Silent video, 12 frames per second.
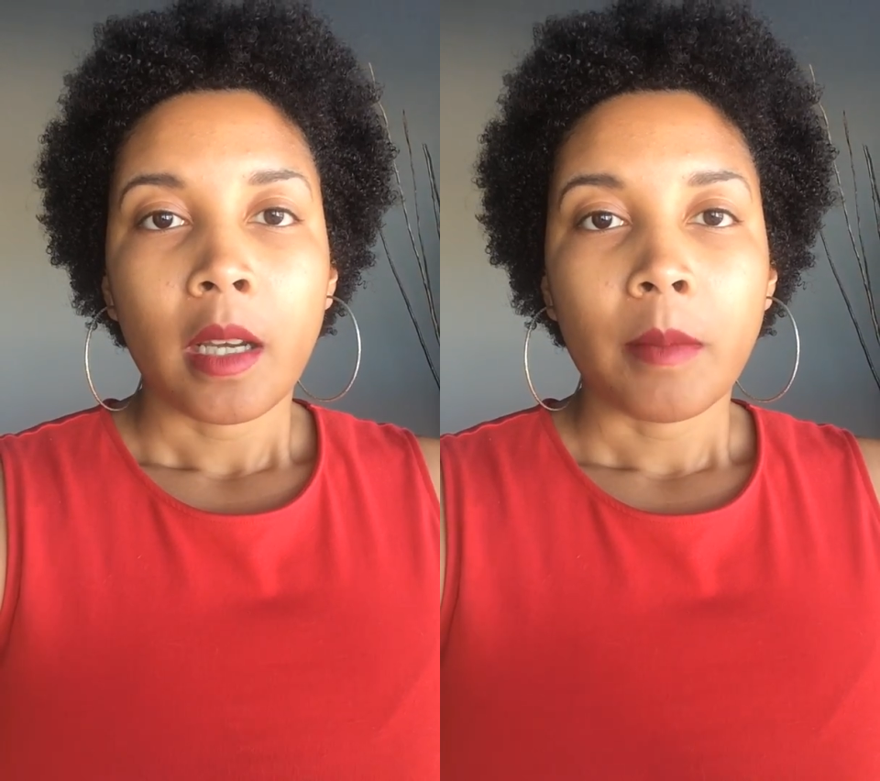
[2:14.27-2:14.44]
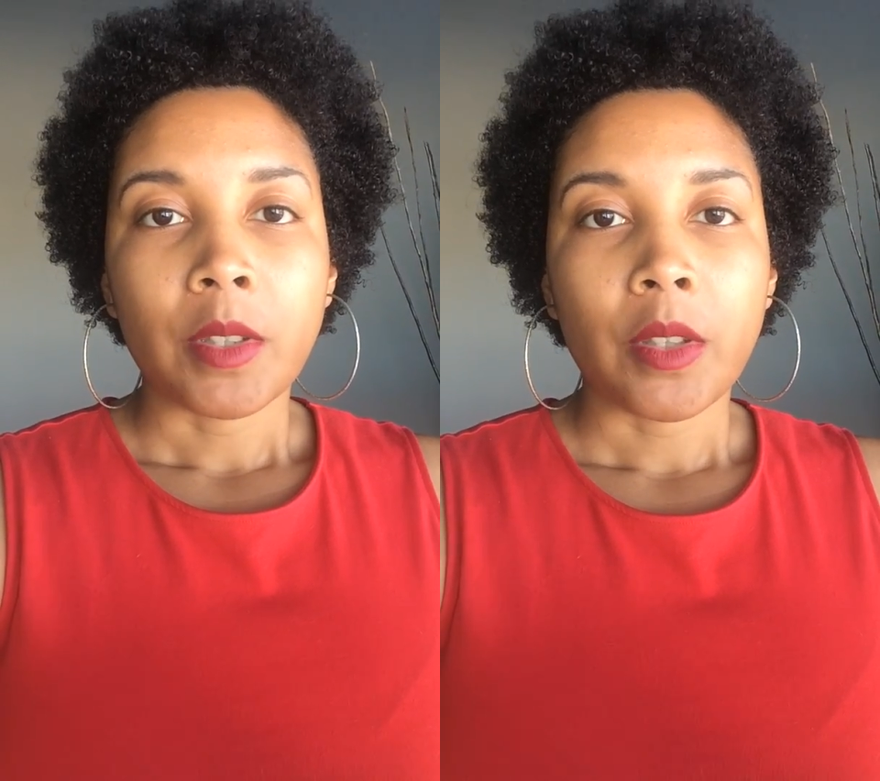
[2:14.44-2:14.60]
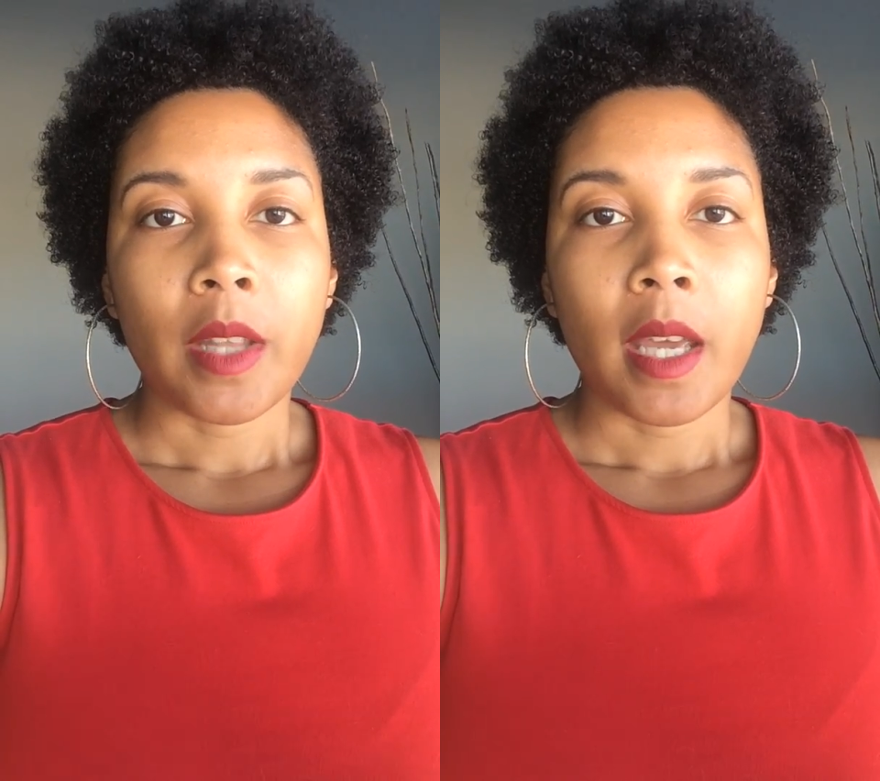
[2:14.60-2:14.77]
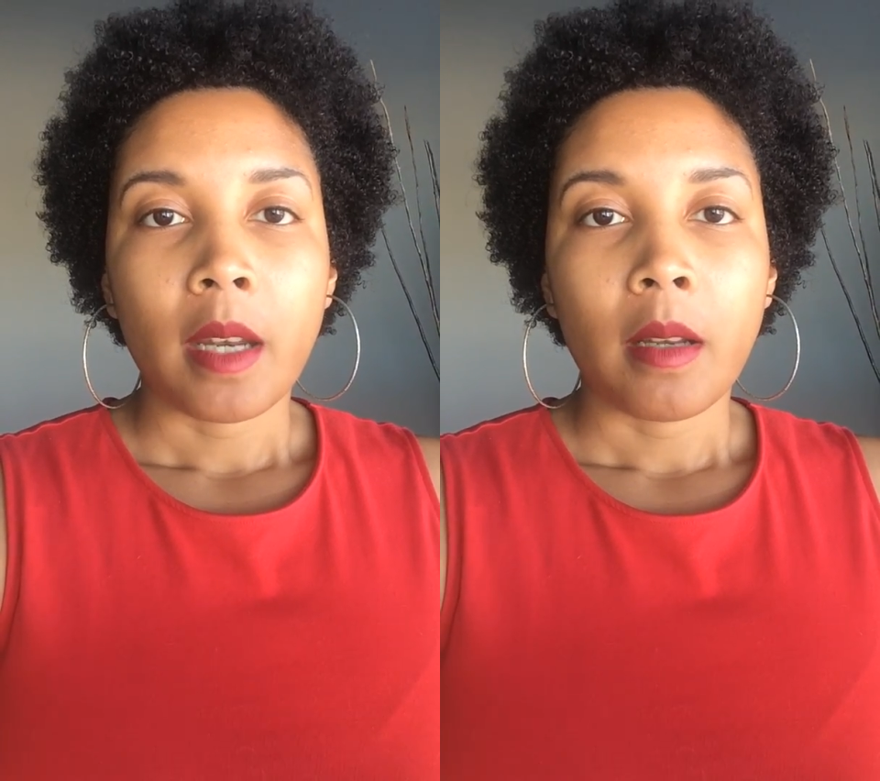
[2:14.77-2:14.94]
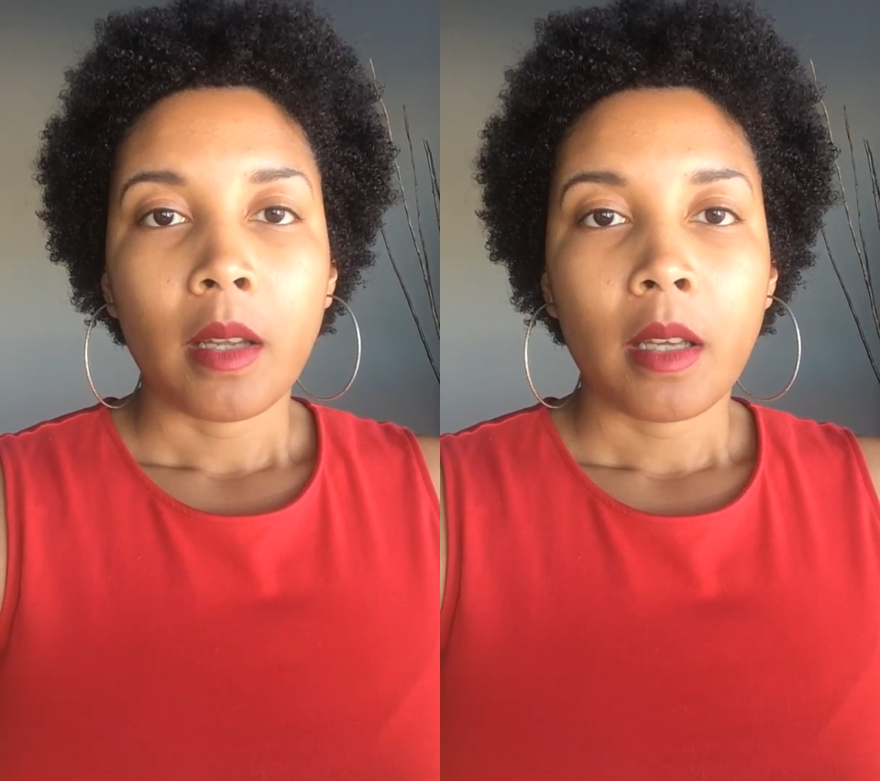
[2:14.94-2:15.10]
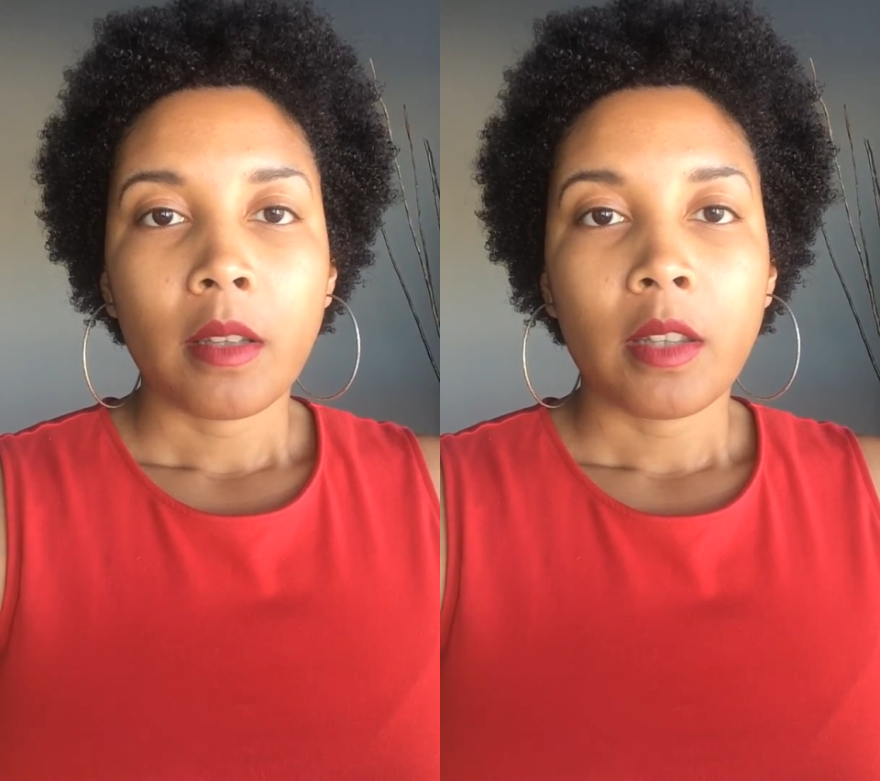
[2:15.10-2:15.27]
so
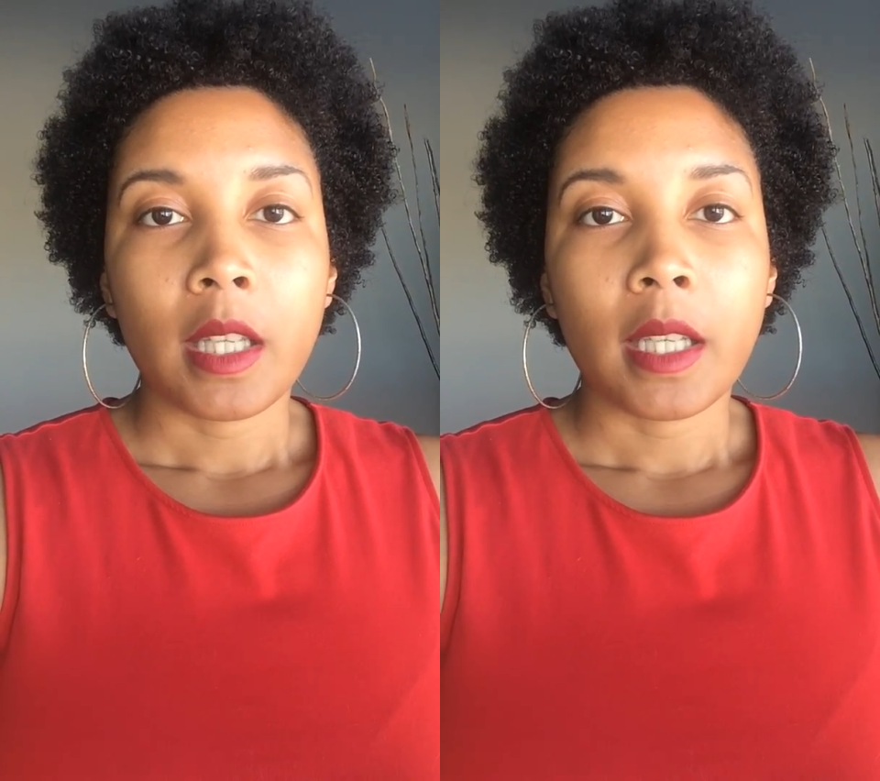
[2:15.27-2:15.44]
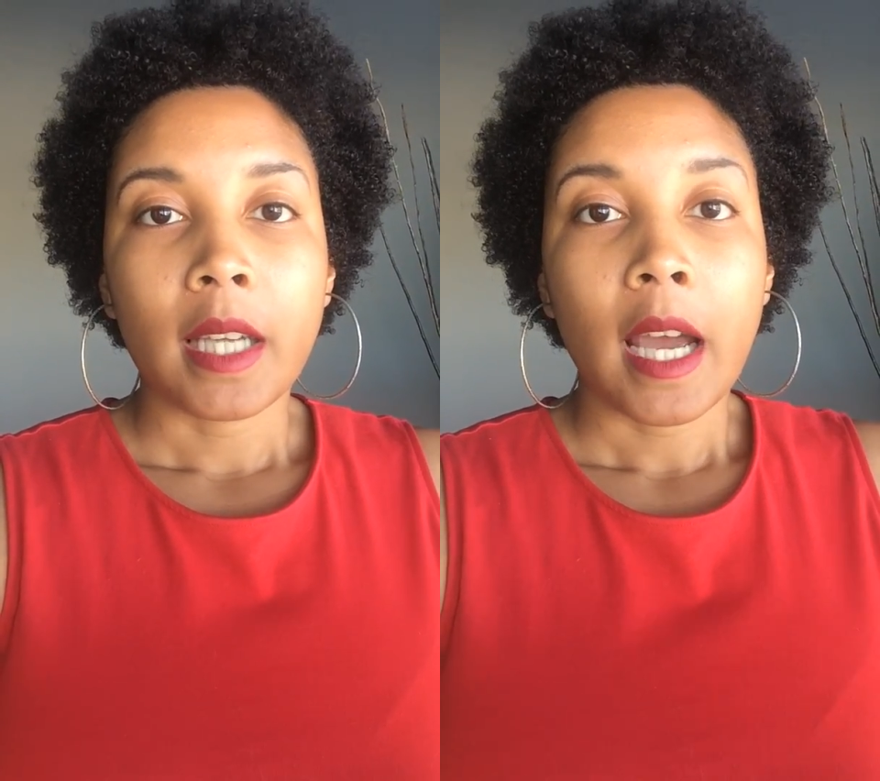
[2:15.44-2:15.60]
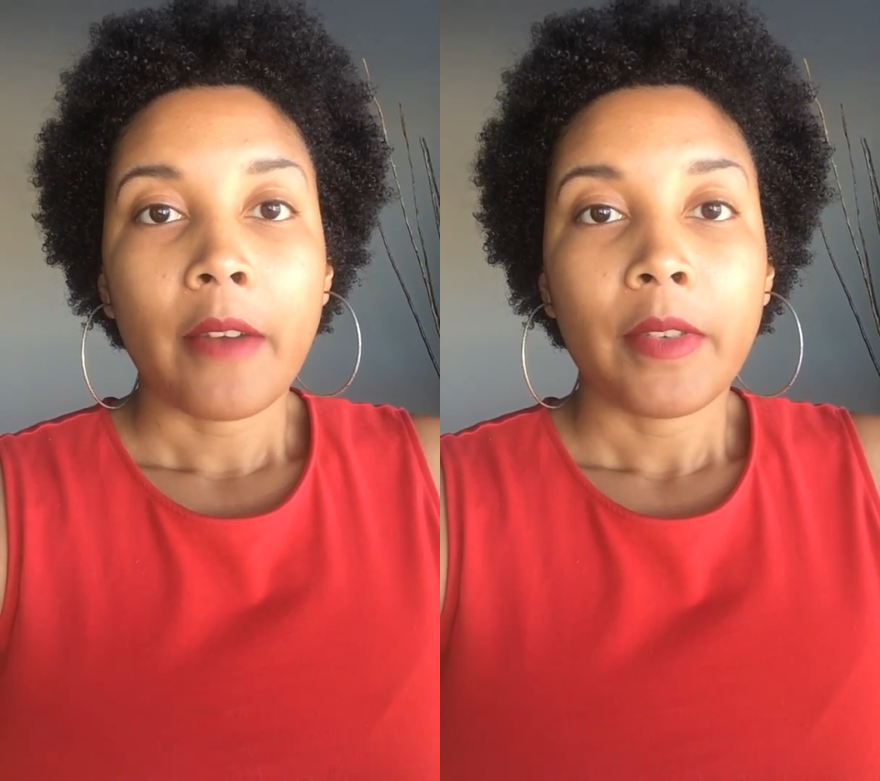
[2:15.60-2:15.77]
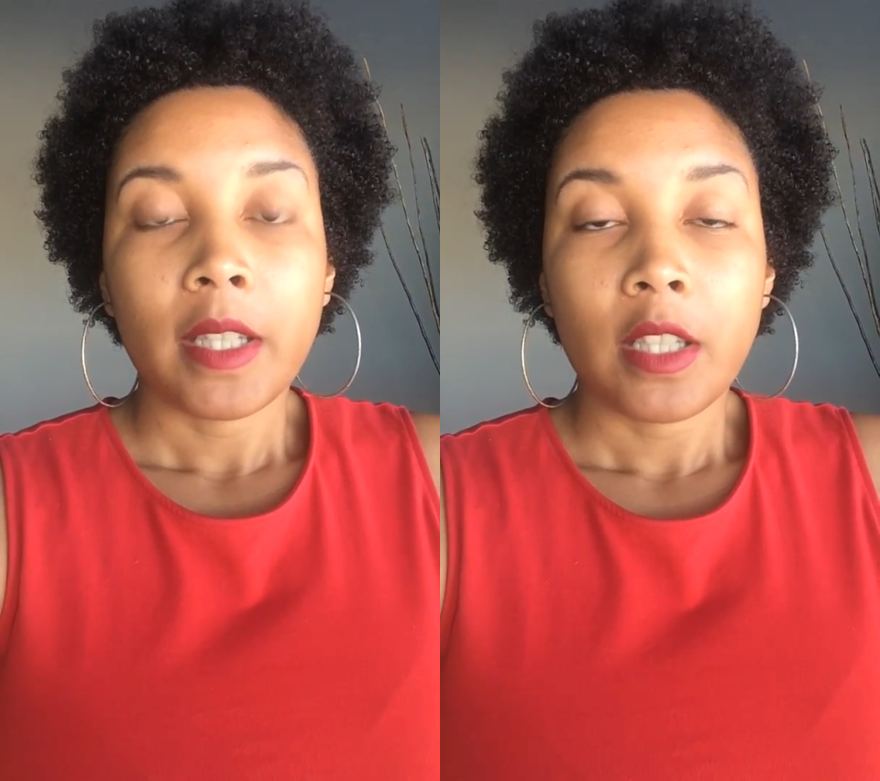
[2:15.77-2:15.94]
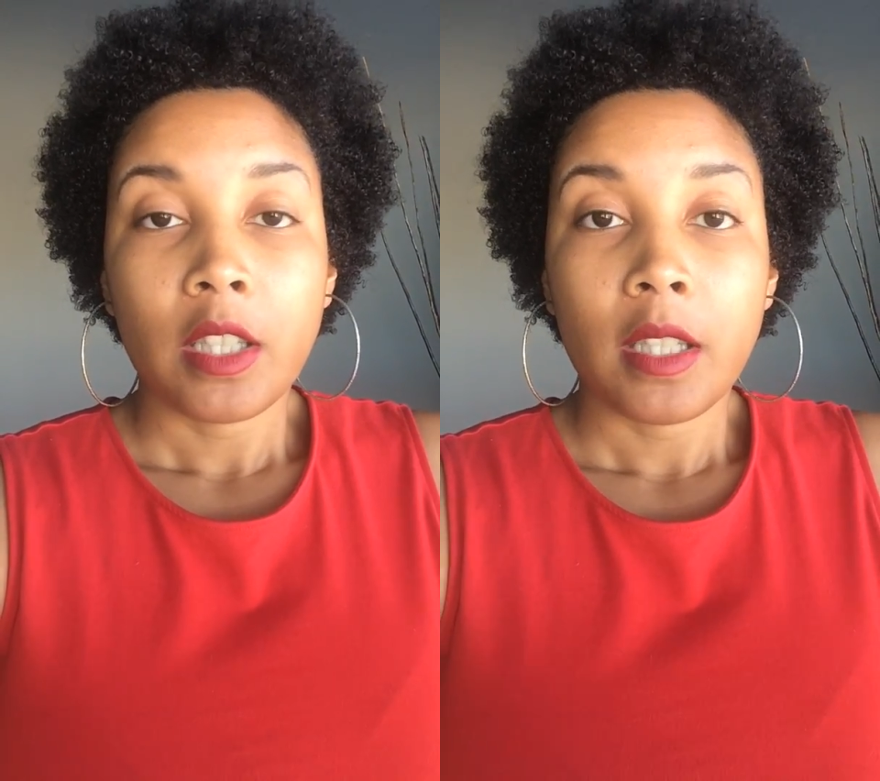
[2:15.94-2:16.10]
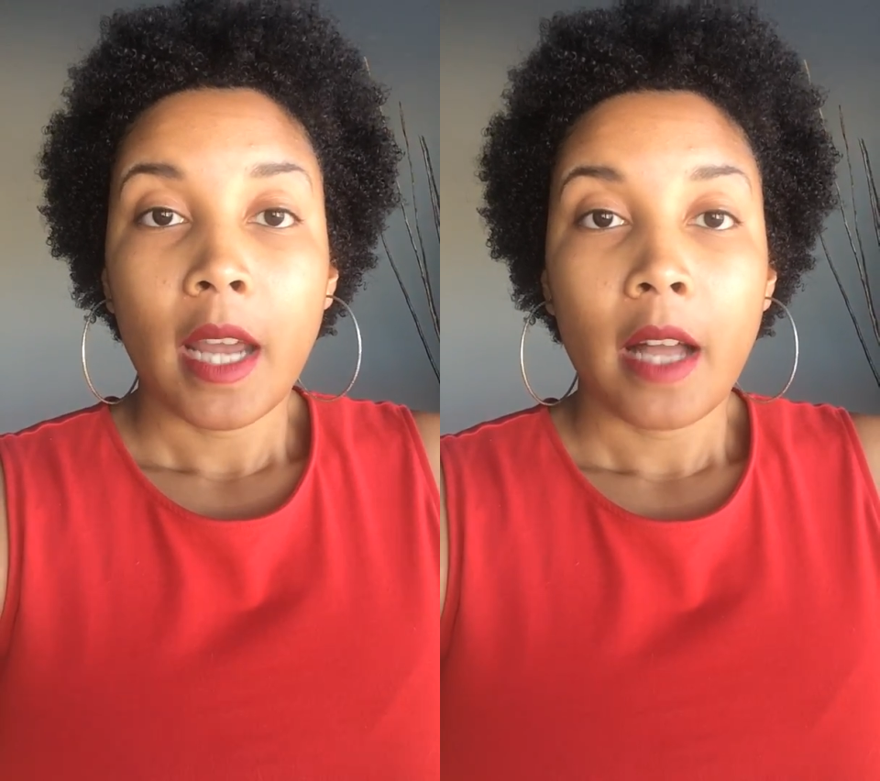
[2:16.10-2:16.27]
that the
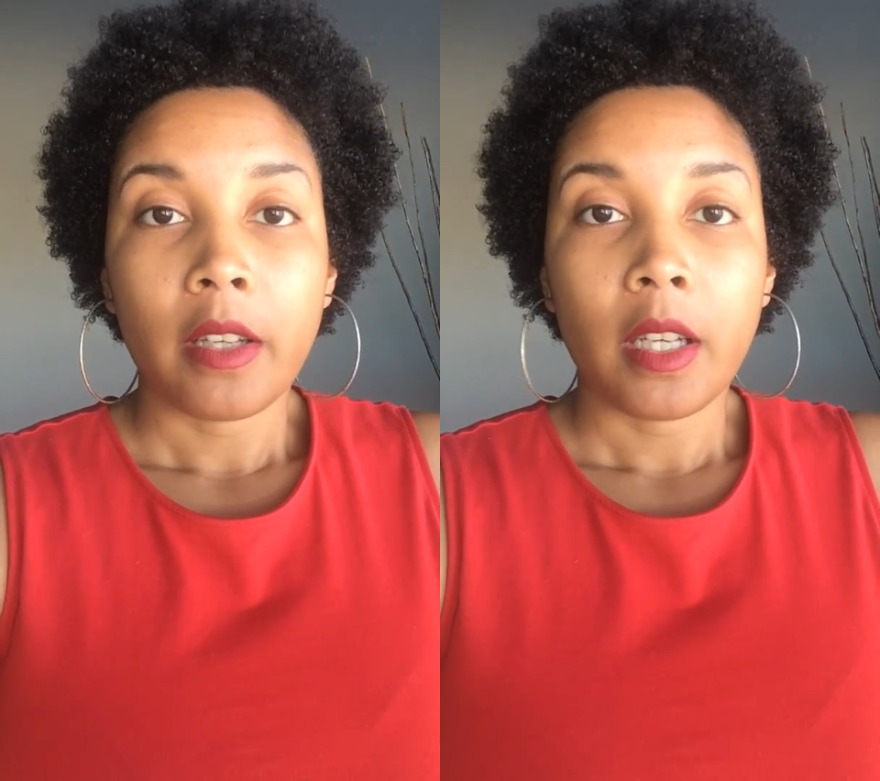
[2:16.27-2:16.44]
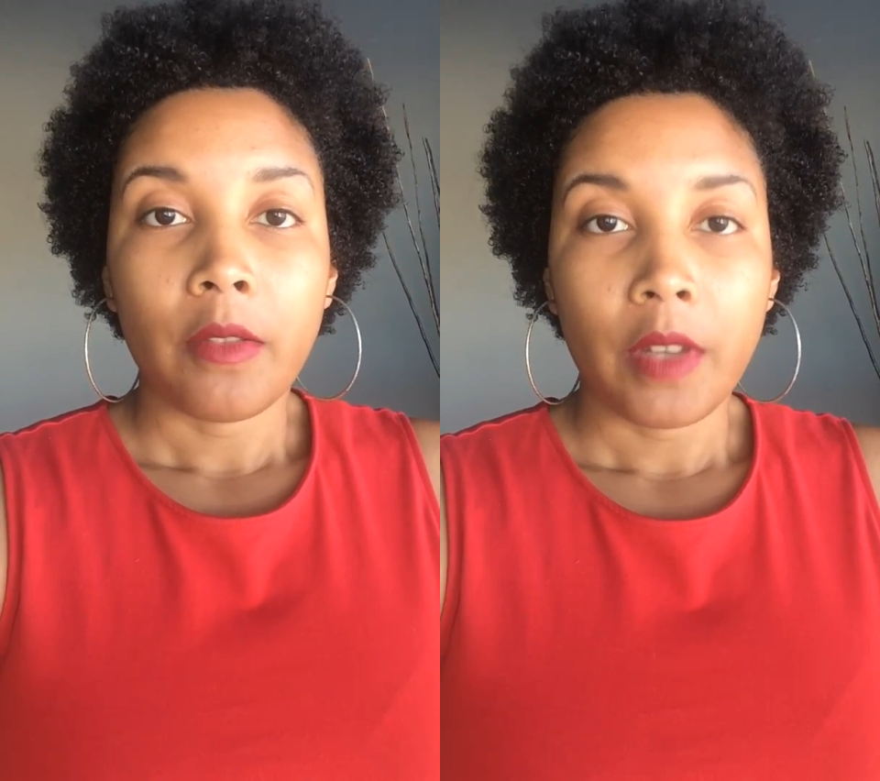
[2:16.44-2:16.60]
confidentiality